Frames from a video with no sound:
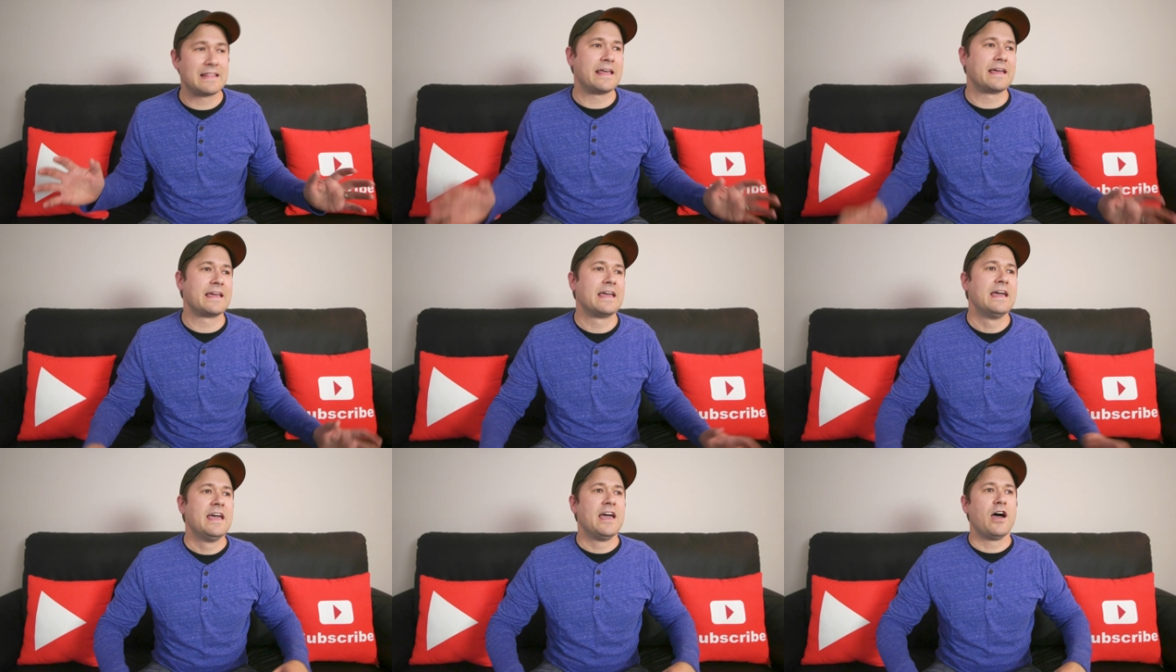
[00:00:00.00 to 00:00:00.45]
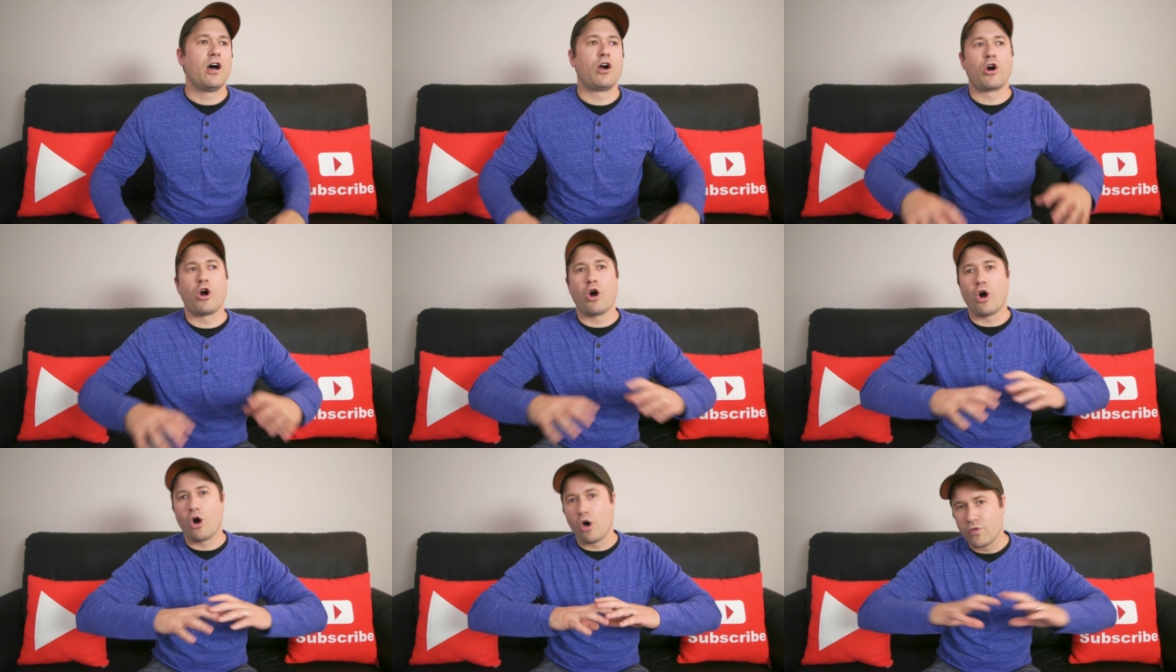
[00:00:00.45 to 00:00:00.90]
Like,
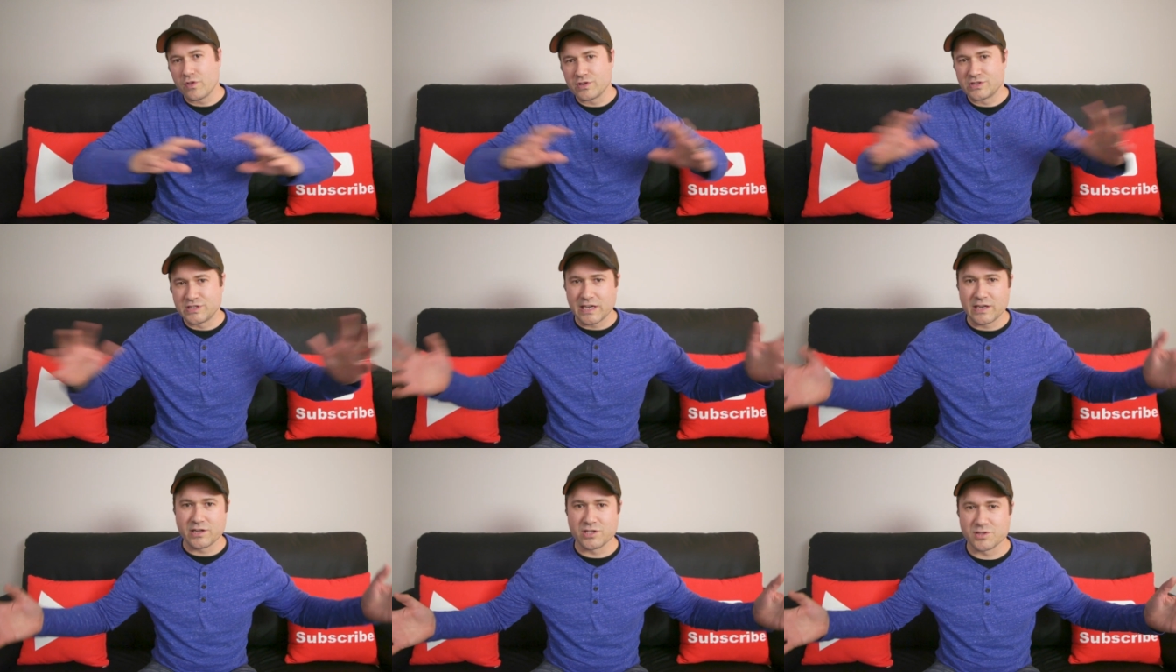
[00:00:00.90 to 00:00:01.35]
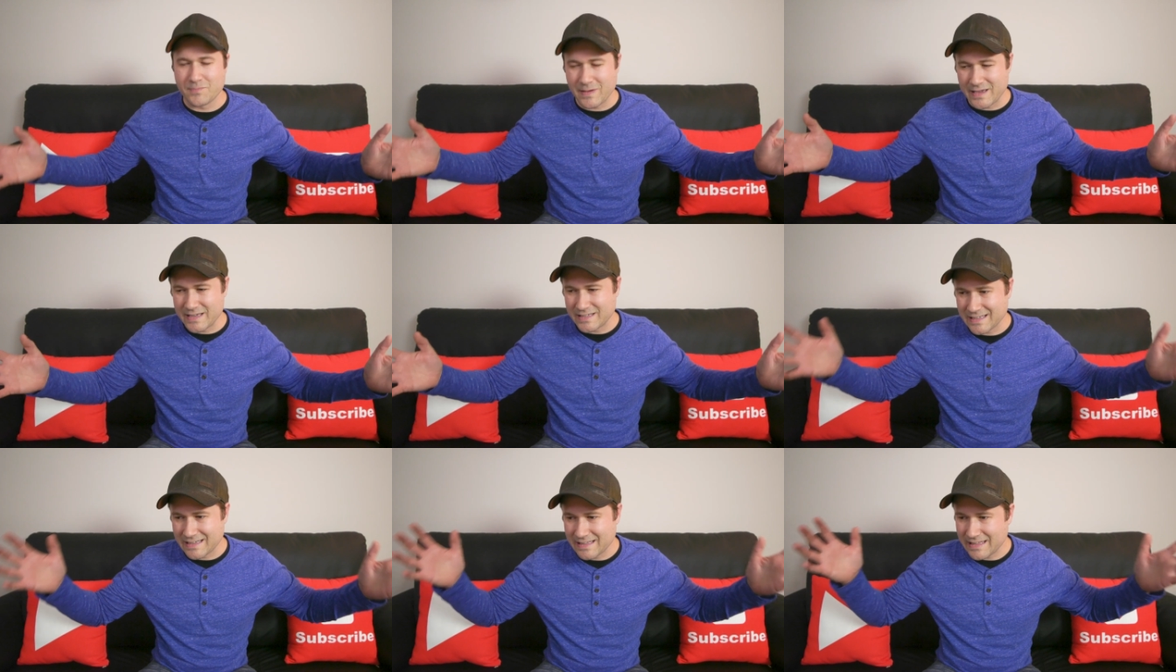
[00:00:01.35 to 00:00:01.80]
are all the channels
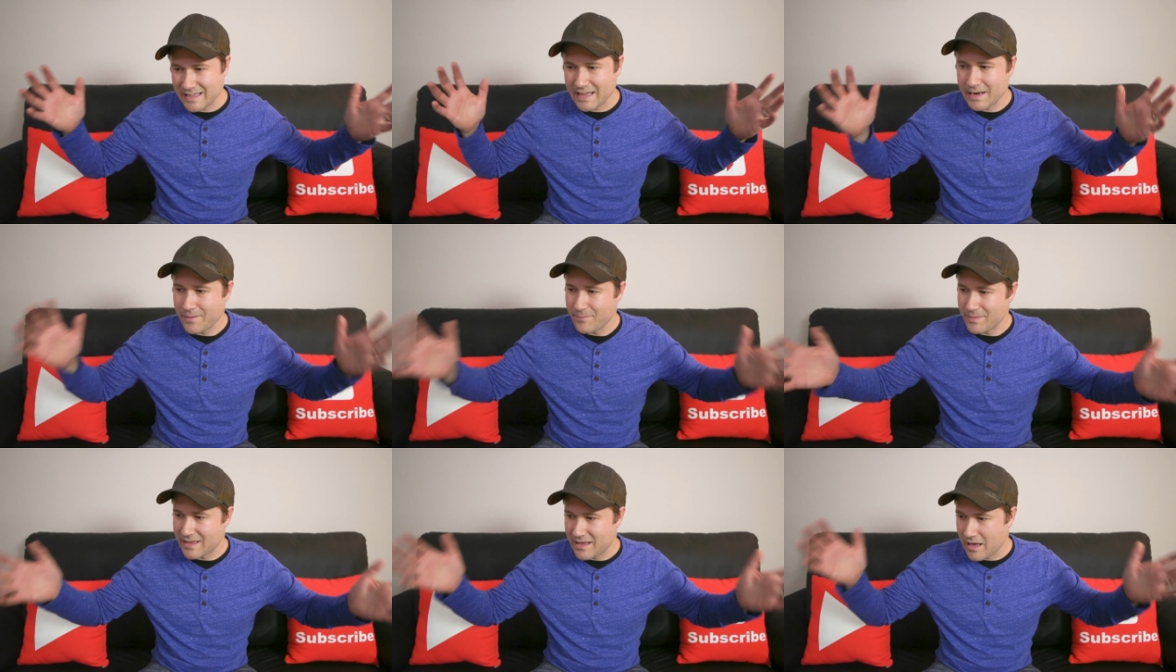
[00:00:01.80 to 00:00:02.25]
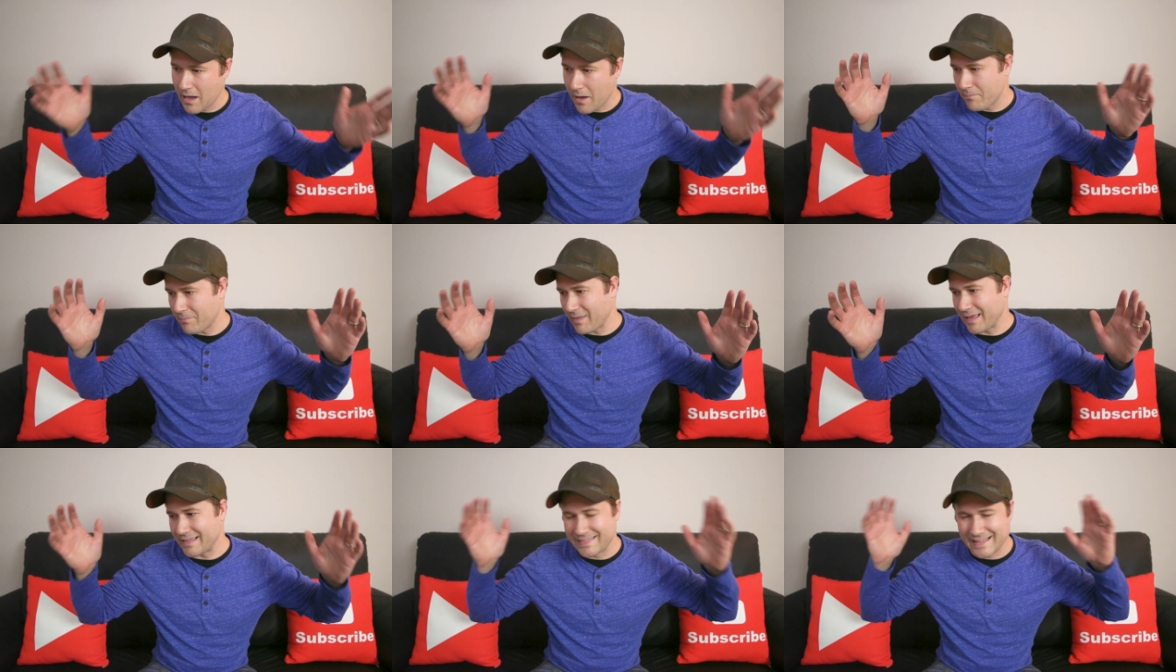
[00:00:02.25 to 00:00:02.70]
basically going to
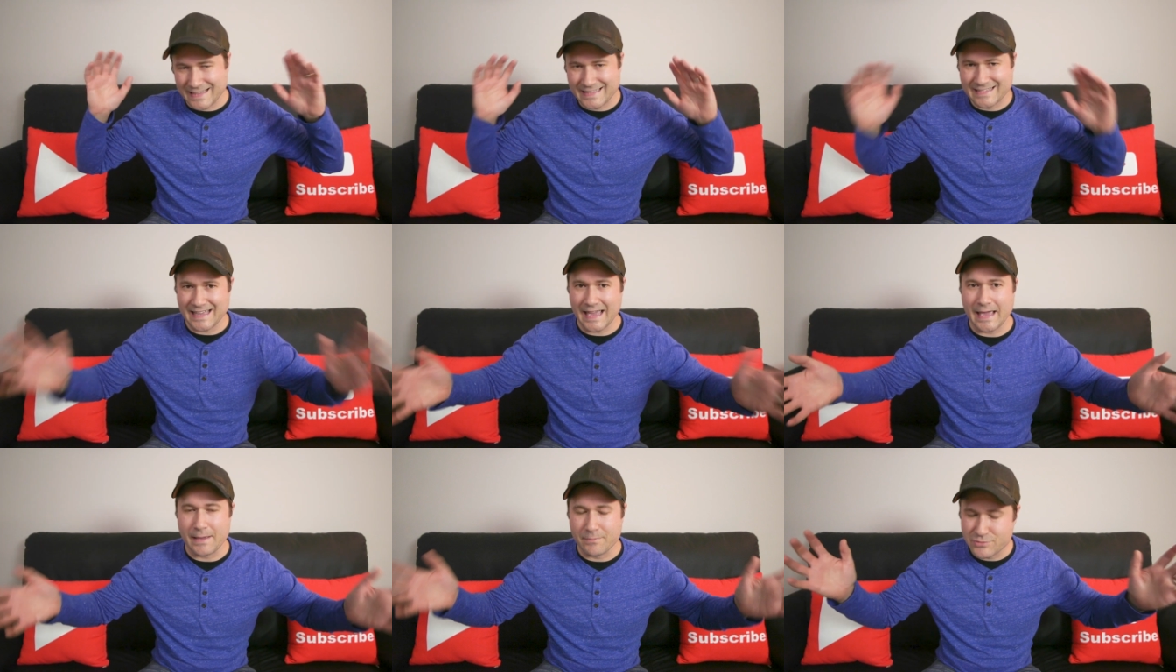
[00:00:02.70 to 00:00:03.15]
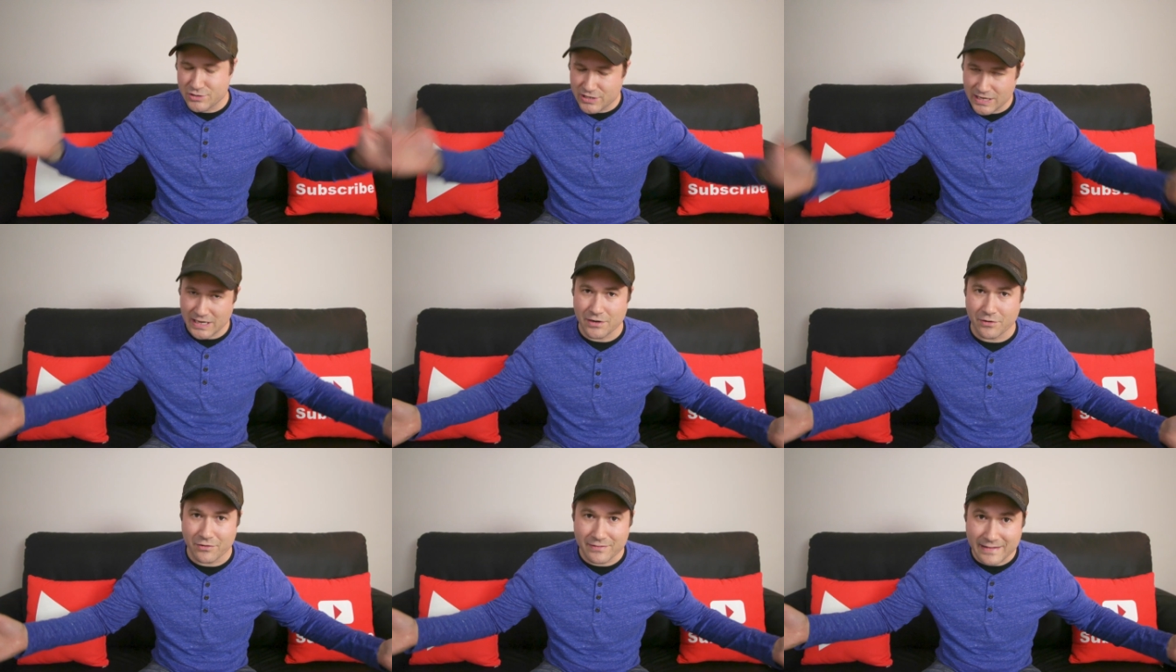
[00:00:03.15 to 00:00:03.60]
become like the same
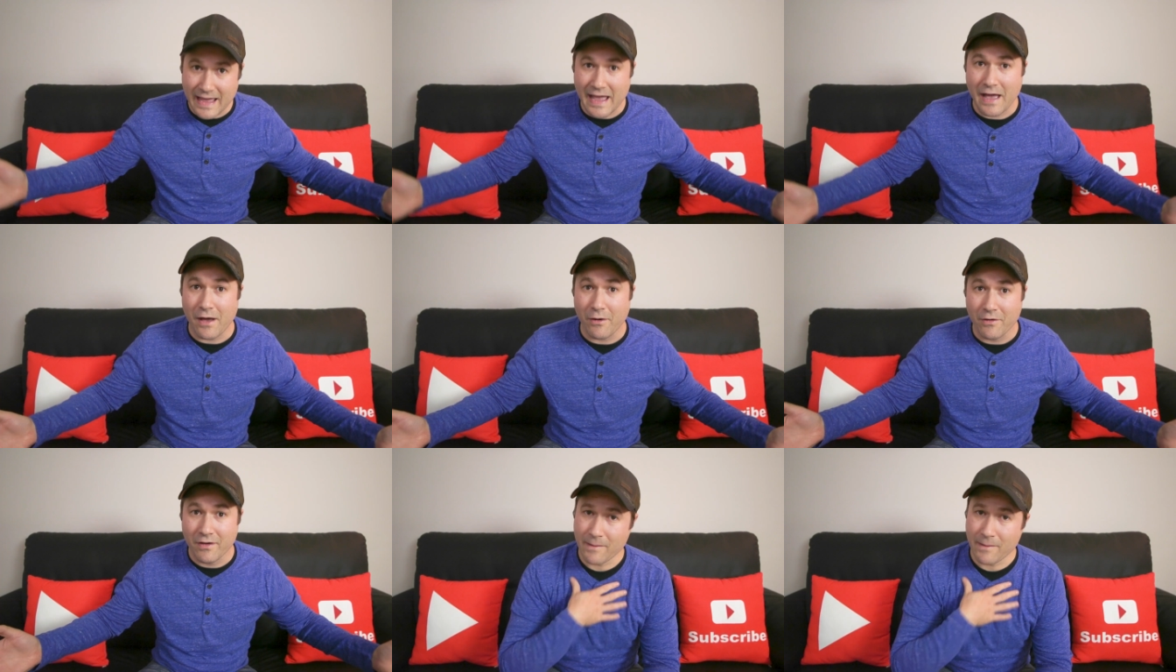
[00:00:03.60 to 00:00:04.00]
channel now?